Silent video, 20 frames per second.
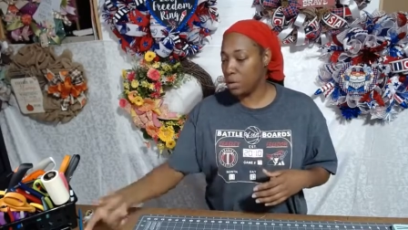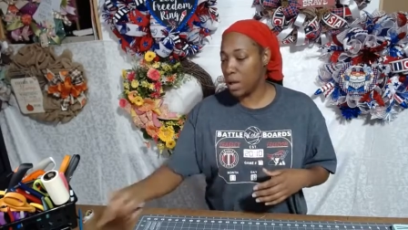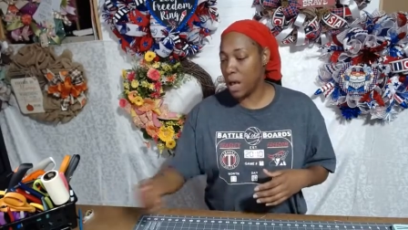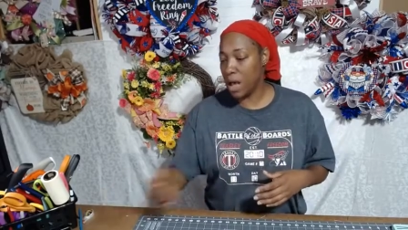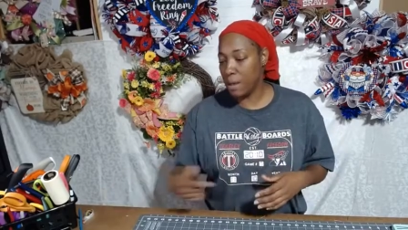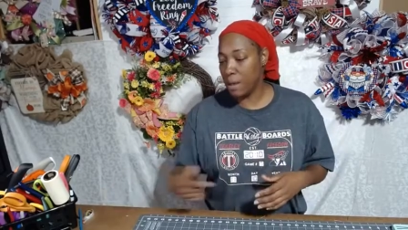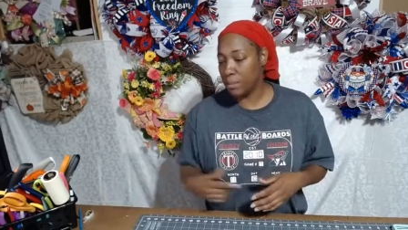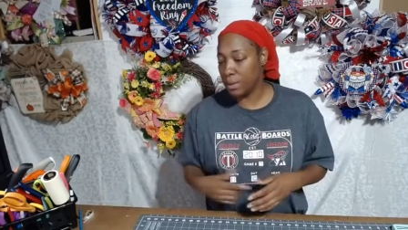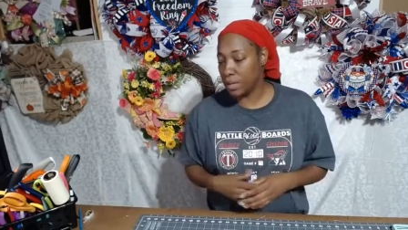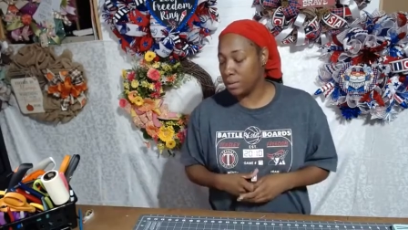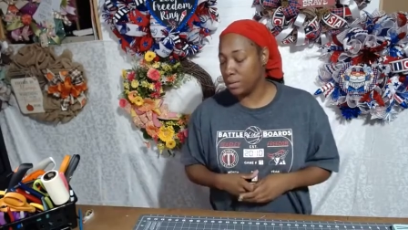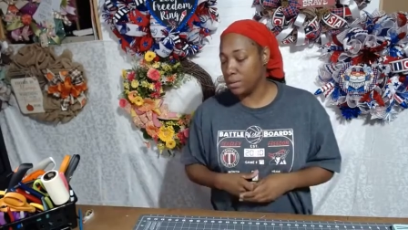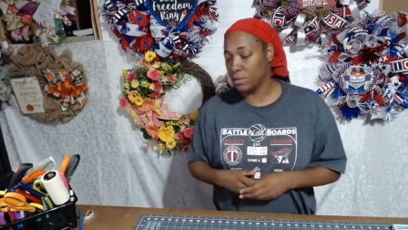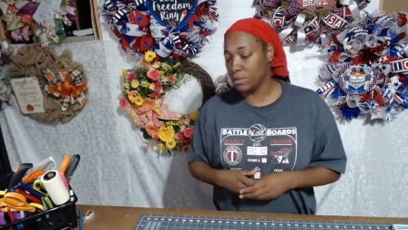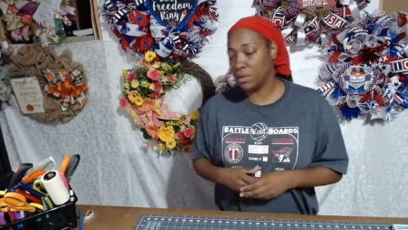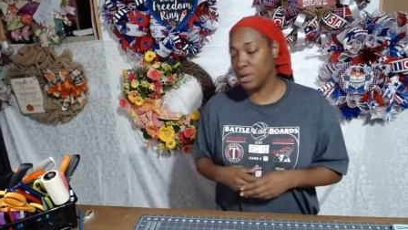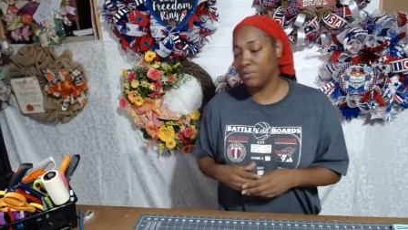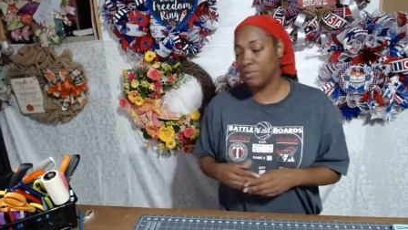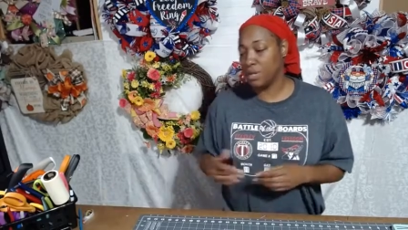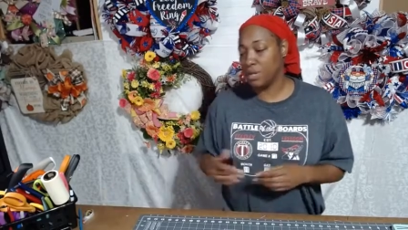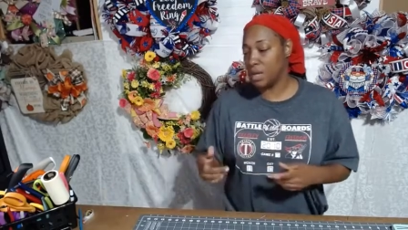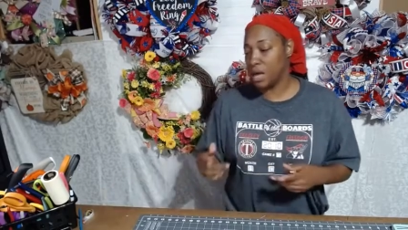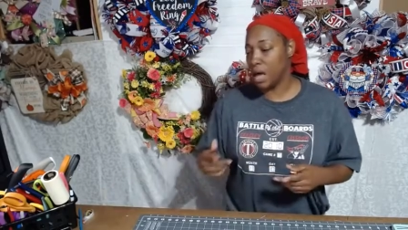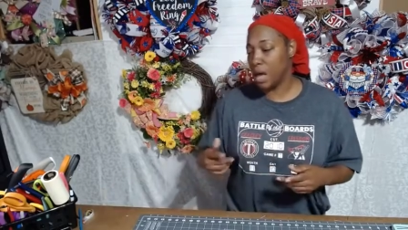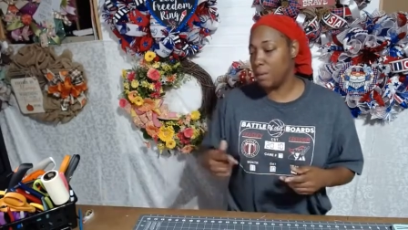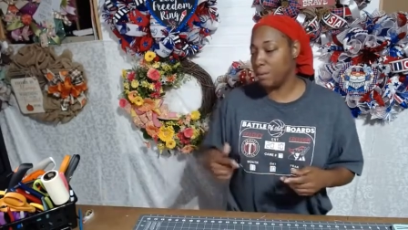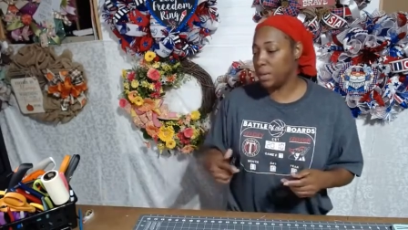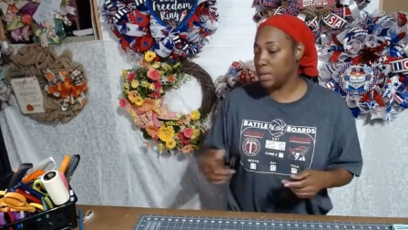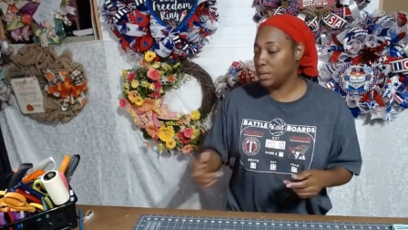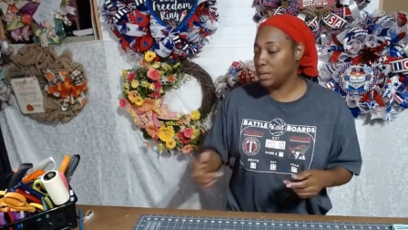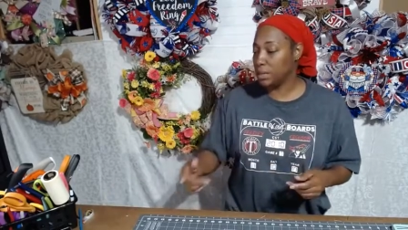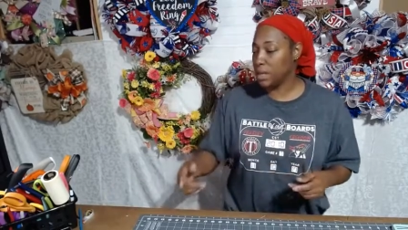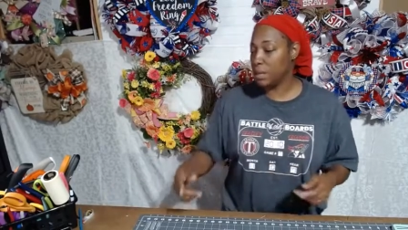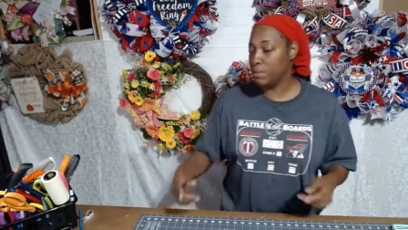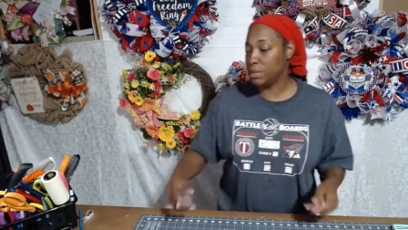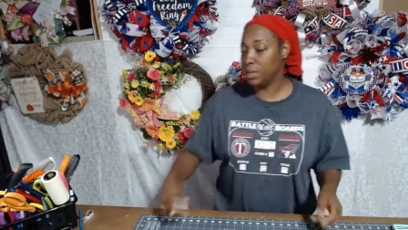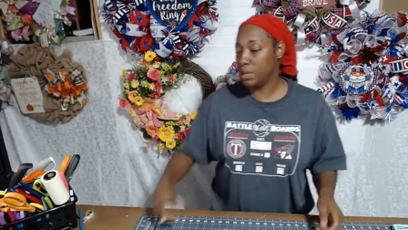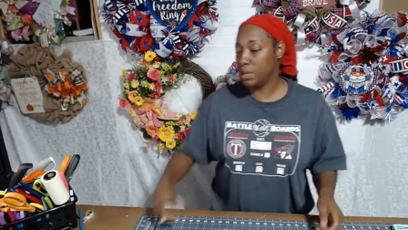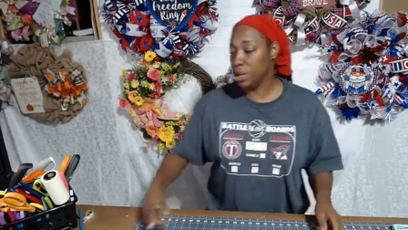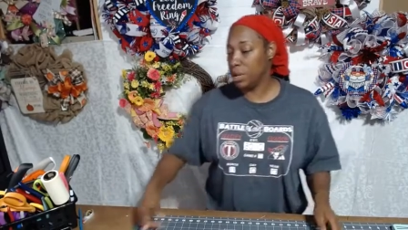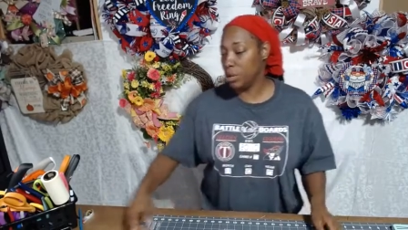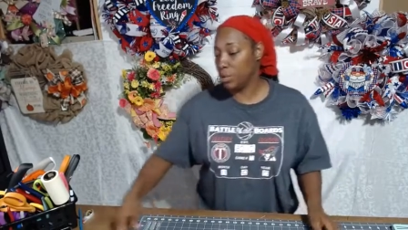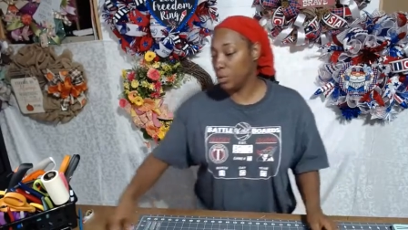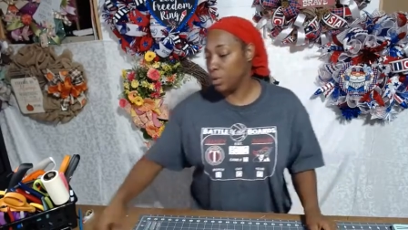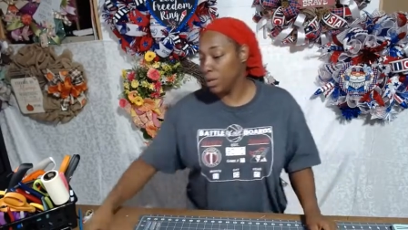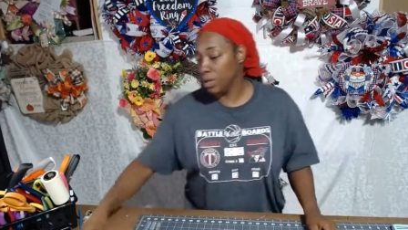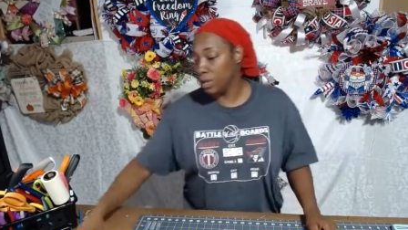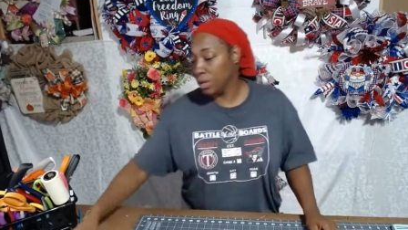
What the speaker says: Comment. Definitely comment and let me know.